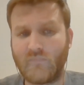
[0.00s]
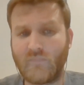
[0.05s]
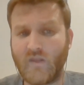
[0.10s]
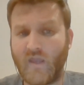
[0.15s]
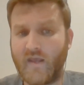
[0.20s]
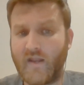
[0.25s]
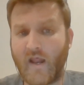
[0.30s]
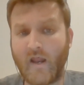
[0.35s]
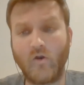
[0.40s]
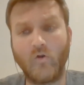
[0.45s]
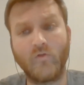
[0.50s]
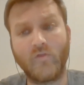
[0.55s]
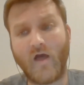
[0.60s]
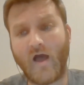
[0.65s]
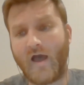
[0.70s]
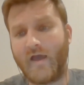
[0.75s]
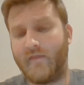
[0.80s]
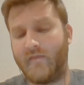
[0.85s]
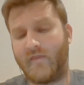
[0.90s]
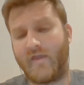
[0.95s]
And
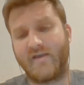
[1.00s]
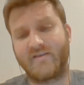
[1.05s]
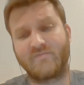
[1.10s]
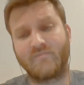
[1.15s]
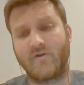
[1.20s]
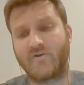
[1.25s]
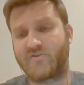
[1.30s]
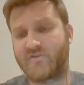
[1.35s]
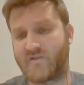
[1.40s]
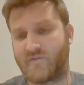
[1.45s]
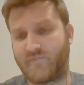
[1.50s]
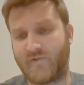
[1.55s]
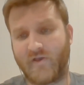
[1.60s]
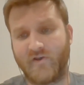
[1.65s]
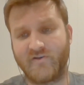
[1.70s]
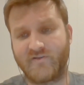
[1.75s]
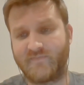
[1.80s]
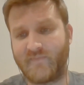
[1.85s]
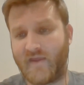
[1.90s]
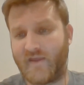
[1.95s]
as much as the
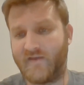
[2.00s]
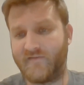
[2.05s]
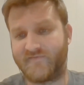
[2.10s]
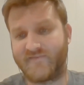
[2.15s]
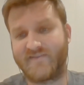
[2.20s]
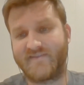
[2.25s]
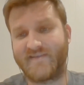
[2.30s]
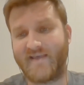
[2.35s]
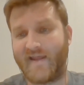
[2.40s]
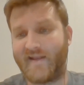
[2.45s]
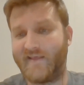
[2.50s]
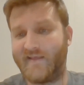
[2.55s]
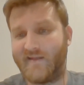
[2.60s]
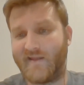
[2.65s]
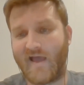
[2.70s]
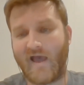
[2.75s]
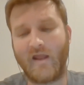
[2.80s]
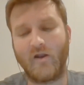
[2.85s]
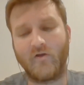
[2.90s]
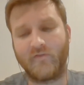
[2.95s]
players may have said it,
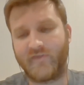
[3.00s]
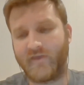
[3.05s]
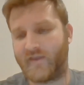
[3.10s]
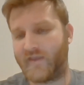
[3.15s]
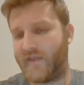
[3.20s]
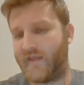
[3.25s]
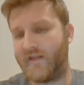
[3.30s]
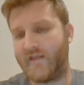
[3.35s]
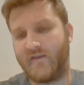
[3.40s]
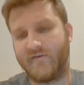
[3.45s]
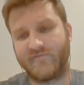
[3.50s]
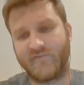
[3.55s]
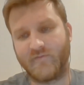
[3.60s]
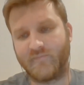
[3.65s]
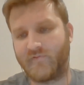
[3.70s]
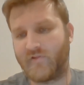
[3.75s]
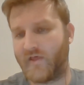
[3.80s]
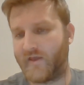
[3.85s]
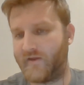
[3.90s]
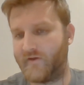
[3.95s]
I don't think any of the
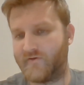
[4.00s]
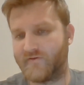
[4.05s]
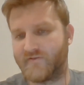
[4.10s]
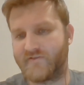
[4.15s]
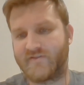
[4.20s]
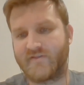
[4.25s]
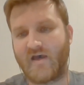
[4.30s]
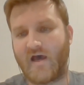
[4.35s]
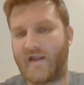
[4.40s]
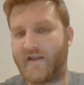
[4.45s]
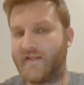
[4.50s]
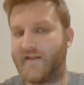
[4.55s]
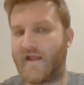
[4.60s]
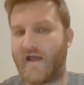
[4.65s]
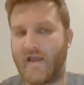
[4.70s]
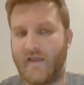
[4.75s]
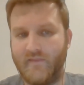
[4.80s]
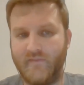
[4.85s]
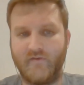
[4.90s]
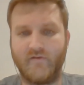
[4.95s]
players thought it
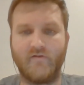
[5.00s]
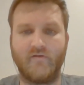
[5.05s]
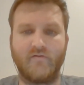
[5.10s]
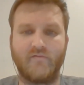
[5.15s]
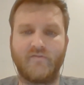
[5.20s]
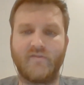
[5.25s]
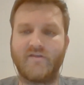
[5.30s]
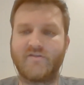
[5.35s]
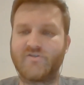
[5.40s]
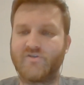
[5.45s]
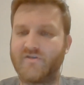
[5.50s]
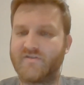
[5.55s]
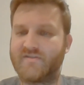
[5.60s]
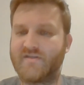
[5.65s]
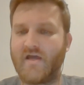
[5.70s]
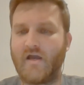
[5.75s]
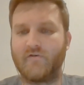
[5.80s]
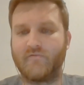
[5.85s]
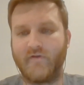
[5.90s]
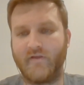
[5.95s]
either. That's just
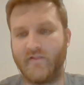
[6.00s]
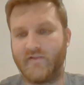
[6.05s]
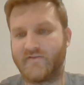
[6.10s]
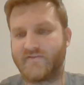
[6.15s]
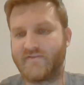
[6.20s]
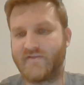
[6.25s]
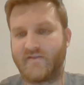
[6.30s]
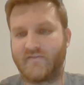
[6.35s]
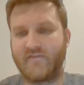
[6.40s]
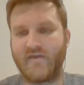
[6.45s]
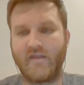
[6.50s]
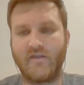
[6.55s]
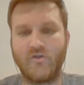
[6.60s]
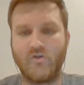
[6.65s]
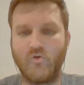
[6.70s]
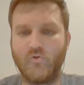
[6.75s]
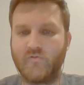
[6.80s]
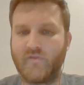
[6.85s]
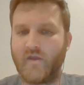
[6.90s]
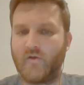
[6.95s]
not realistic. They
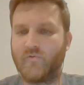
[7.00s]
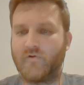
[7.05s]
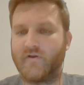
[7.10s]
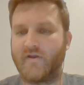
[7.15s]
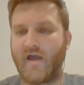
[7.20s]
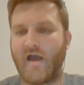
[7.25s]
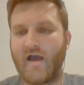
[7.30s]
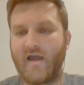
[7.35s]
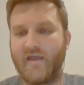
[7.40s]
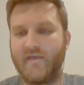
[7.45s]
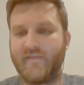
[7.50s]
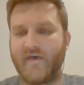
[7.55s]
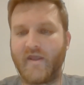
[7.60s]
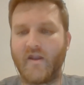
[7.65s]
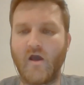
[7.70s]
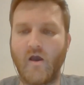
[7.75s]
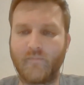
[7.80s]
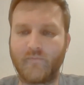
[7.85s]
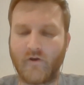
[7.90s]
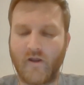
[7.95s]
knew they were not in that
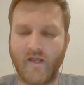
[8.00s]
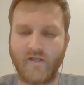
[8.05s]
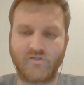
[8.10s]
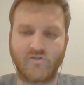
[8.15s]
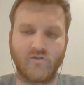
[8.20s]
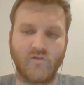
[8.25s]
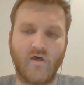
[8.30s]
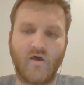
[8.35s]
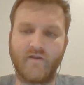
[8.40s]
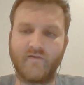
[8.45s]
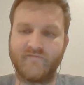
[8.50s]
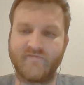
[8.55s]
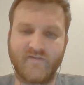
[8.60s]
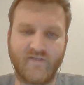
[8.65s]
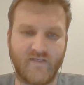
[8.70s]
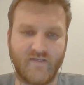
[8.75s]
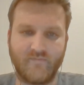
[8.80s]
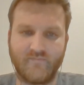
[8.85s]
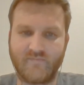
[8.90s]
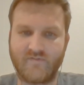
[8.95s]
upper echelon of
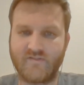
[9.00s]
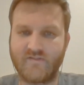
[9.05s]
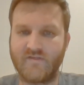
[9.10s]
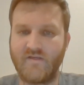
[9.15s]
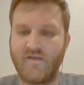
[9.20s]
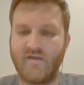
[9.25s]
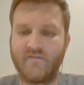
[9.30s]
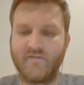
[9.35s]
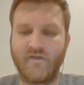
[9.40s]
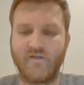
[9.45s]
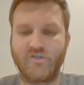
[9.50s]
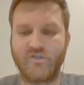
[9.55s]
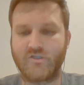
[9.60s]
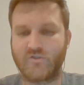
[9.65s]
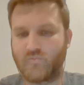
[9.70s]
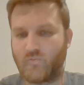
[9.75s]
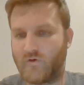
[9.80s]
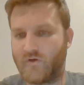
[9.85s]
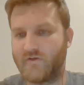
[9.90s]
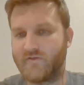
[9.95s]
teams. They
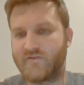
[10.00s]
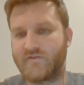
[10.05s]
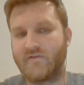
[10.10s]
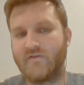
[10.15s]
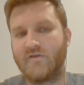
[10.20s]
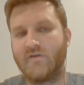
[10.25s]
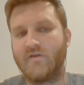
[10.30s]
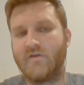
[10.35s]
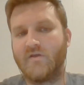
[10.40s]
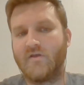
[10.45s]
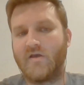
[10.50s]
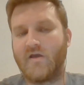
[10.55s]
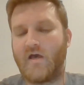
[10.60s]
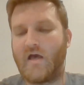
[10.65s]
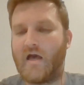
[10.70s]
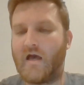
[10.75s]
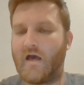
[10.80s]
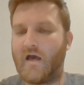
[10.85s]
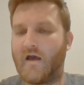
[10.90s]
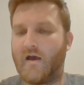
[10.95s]
just weren't.
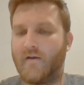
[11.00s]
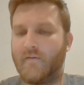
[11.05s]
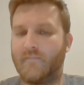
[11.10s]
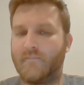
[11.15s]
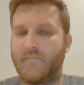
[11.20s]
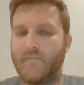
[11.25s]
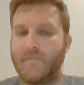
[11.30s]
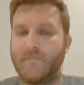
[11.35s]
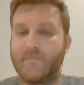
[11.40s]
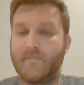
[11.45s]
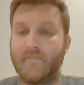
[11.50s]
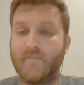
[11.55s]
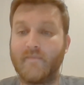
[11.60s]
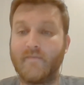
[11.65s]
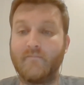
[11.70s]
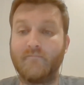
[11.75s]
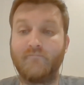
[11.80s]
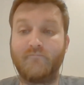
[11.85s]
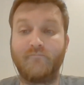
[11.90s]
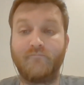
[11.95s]

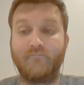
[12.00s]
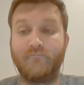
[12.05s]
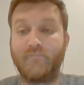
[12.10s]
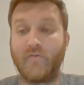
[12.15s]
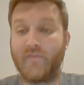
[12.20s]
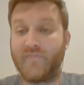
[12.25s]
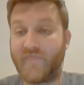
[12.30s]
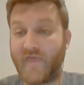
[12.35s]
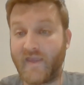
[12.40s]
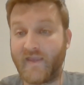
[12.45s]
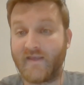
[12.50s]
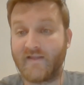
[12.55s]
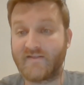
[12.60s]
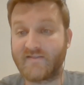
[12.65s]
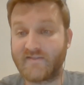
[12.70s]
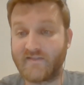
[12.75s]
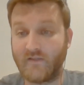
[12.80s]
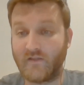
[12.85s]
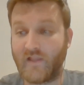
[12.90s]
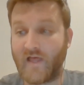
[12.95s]
But they can
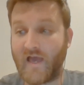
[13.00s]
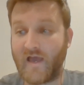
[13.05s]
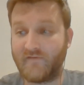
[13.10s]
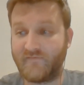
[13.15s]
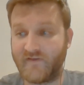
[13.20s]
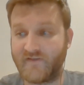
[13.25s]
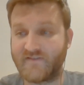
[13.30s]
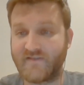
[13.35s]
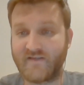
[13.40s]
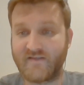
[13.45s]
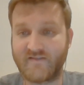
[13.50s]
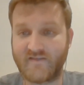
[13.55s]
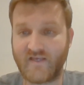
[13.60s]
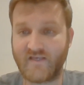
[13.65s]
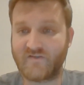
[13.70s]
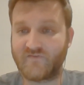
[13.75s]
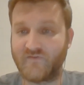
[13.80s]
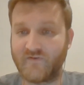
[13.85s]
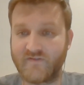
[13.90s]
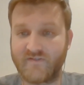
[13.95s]
still have a
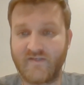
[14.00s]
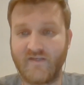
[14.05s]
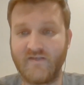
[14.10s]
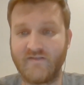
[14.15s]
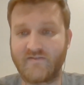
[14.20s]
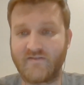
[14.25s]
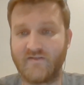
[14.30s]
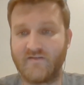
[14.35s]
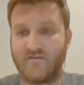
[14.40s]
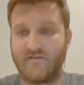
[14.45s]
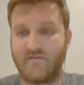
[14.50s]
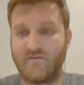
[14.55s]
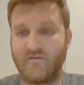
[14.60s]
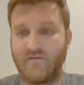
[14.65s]
successful season.